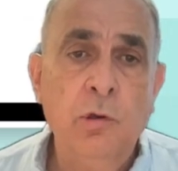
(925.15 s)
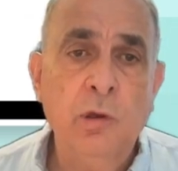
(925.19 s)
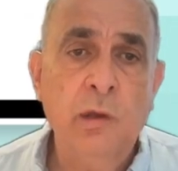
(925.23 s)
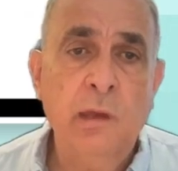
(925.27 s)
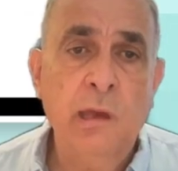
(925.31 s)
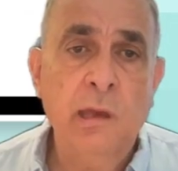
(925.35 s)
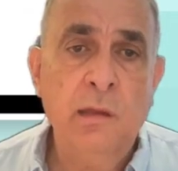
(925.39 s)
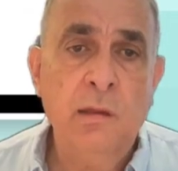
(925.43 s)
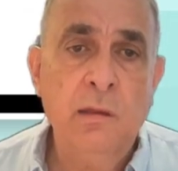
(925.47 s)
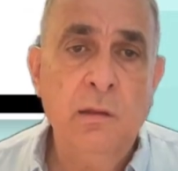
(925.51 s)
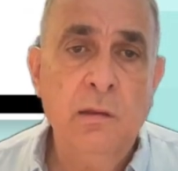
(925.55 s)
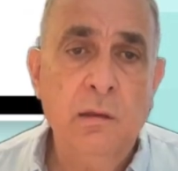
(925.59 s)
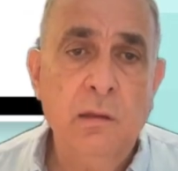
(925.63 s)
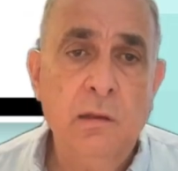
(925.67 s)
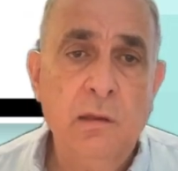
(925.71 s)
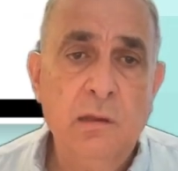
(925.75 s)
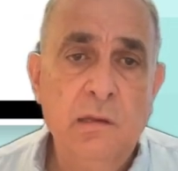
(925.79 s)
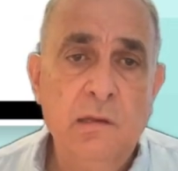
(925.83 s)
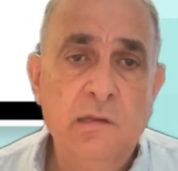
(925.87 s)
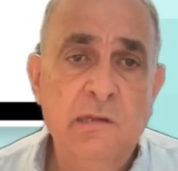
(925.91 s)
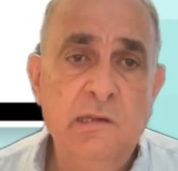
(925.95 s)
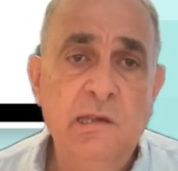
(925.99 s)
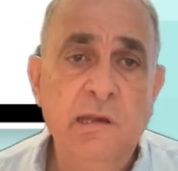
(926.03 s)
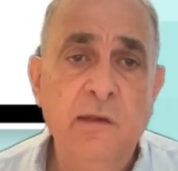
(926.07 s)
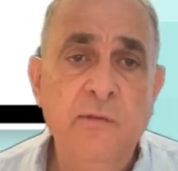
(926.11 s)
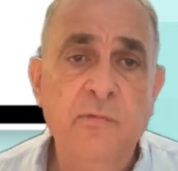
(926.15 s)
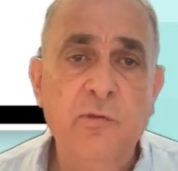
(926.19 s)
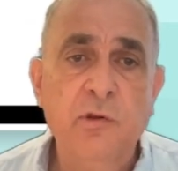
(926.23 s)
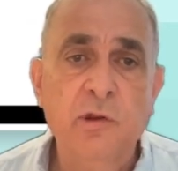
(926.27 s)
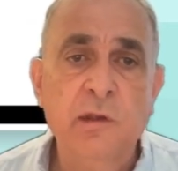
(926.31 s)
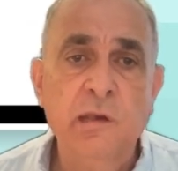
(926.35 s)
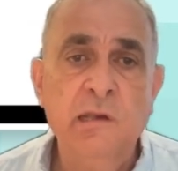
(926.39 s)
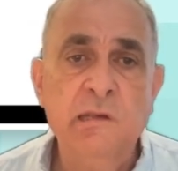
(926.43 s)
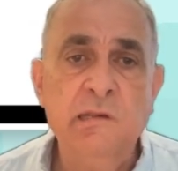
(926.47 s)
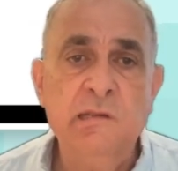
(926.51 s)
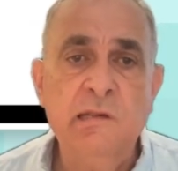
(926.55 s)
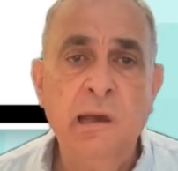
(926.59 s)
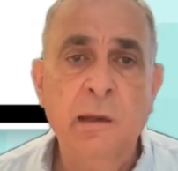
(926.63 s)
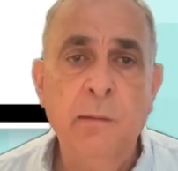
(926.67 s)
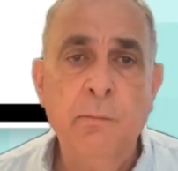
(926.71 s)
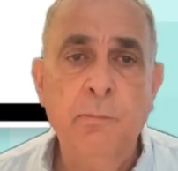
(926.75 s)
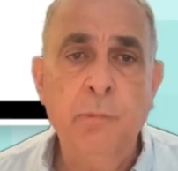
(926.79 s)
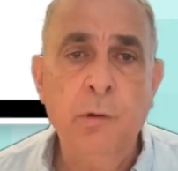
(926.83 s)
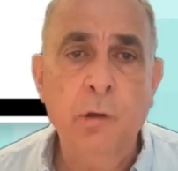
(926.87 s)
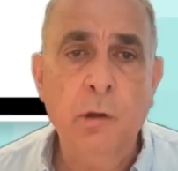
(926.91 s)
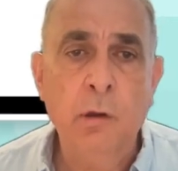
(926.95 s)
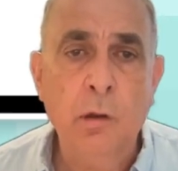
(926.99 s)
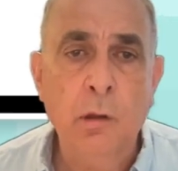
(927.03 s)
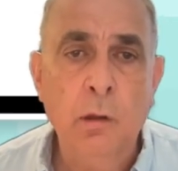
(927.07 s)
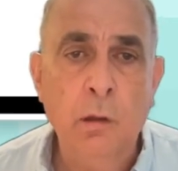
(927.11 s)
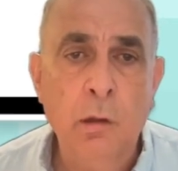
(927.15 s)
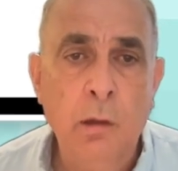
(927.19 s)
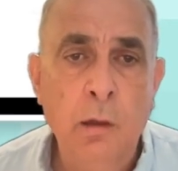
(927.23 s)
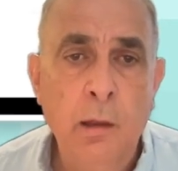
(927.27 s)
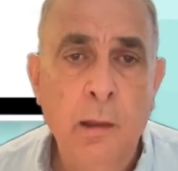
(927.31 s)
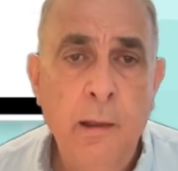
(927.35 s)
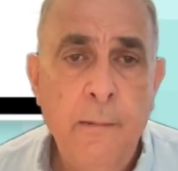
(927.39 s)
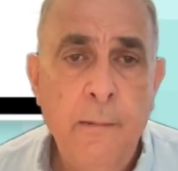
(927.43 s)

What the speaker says: You can see, for example,